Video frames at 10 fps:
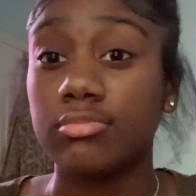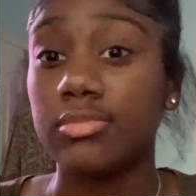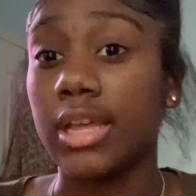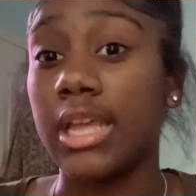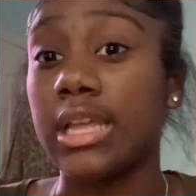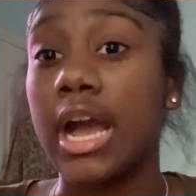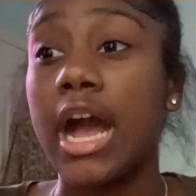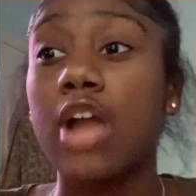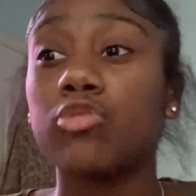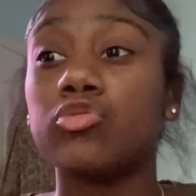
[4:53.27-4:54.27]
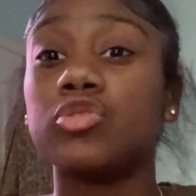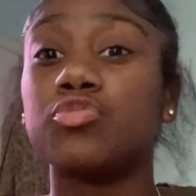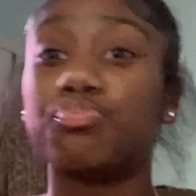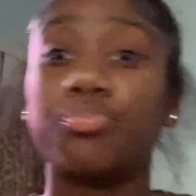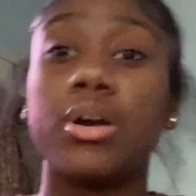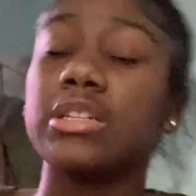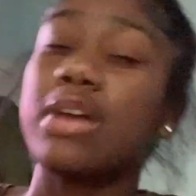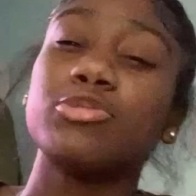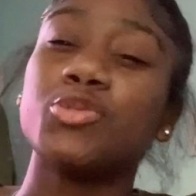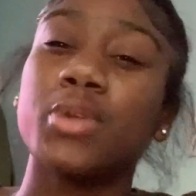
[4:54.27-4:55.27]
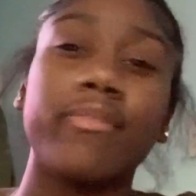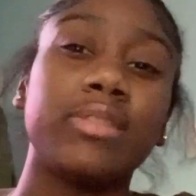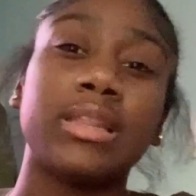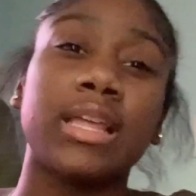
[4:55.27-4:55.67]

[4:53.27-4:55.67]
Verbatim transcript: Like I was punch, I was doing everything.